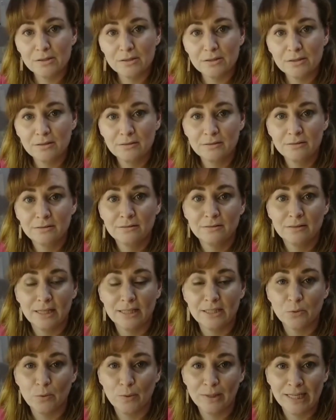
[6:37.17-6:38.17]
And
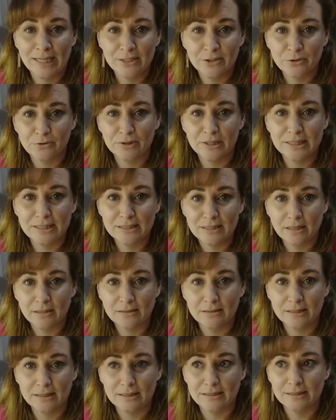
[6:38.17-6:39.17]
then you put it
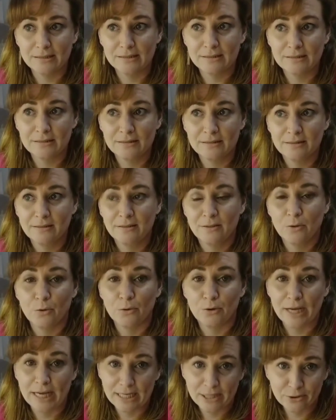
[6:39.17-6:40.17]
in your fridge
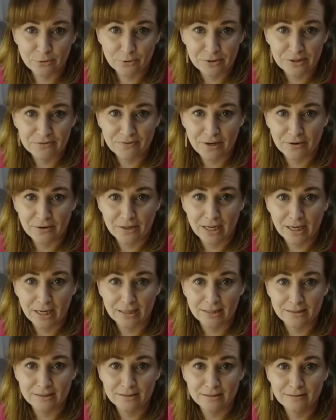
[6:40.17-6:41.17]
for
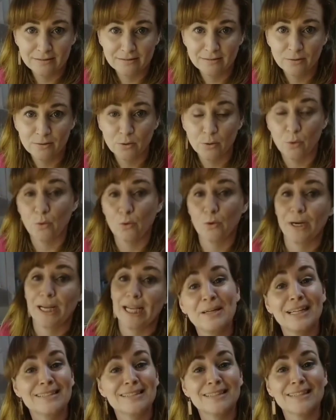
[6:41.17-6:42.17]
13 hours.